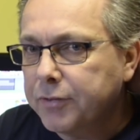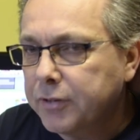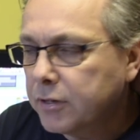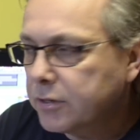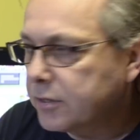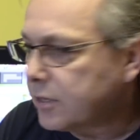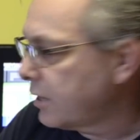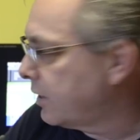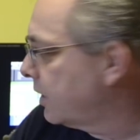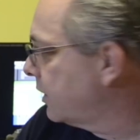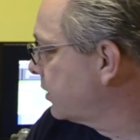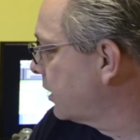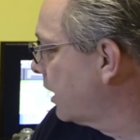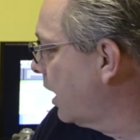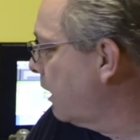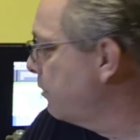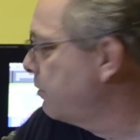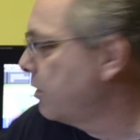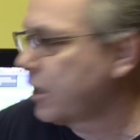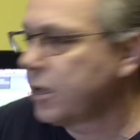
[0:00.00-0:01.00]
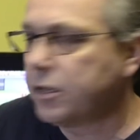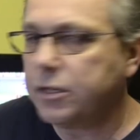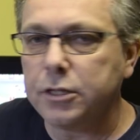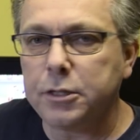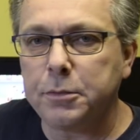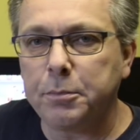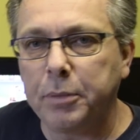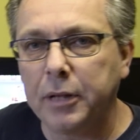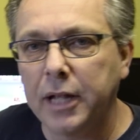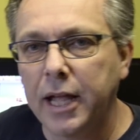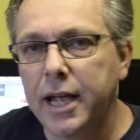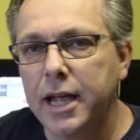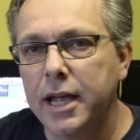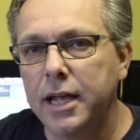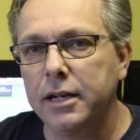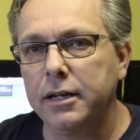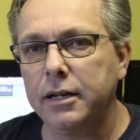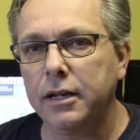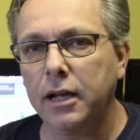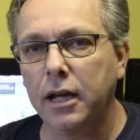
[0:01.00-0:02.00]
That this game you can just play
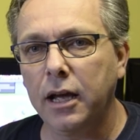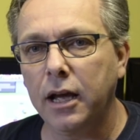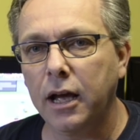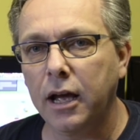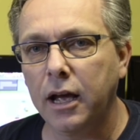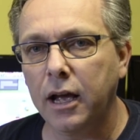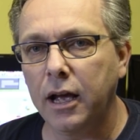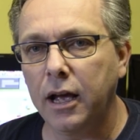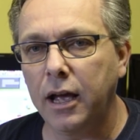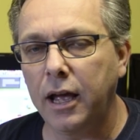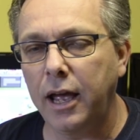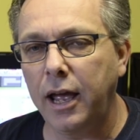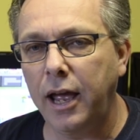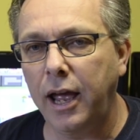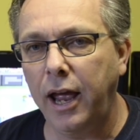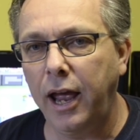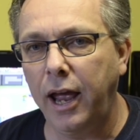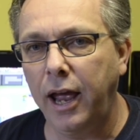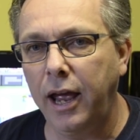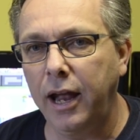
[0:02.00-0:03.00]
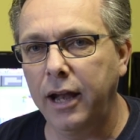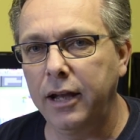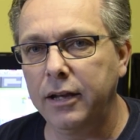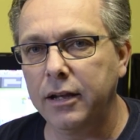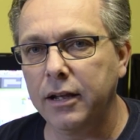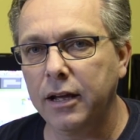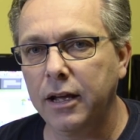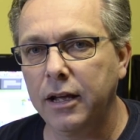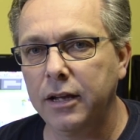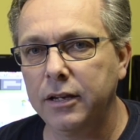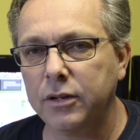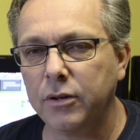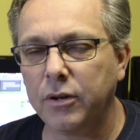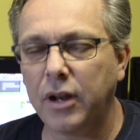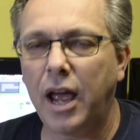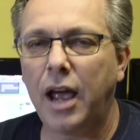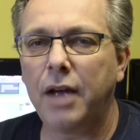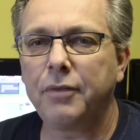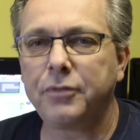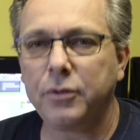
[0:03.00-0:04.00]
it. And you don't
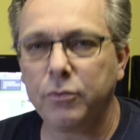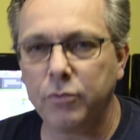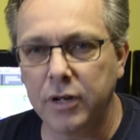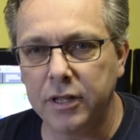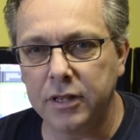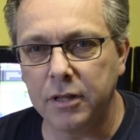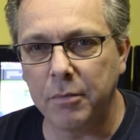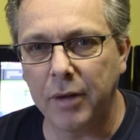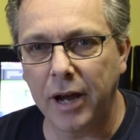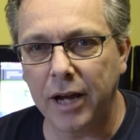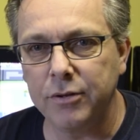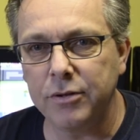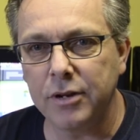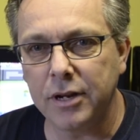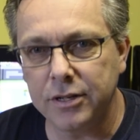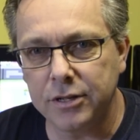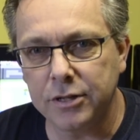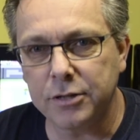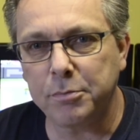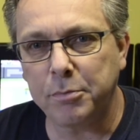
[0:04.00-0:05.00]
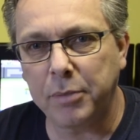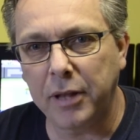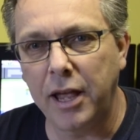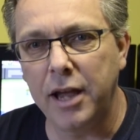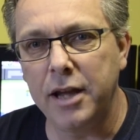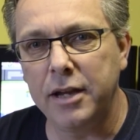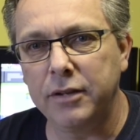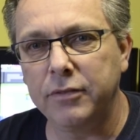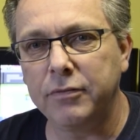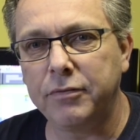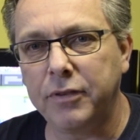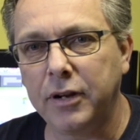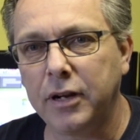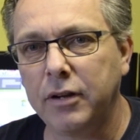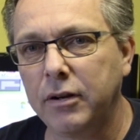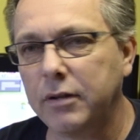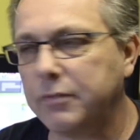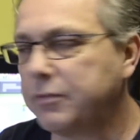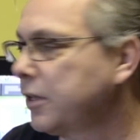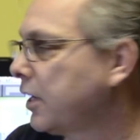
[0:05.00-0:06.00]
have to read the manual. You can just play it and
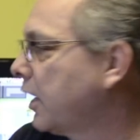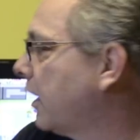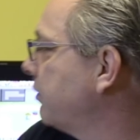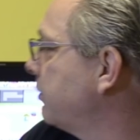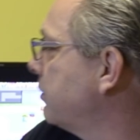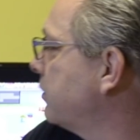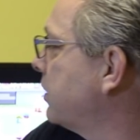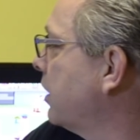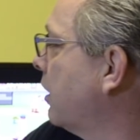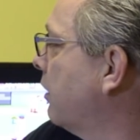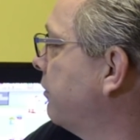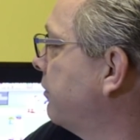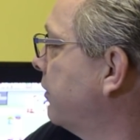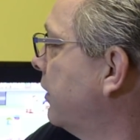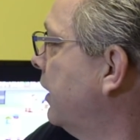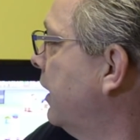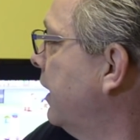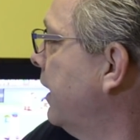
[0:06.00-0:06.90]
figure everything out yourself.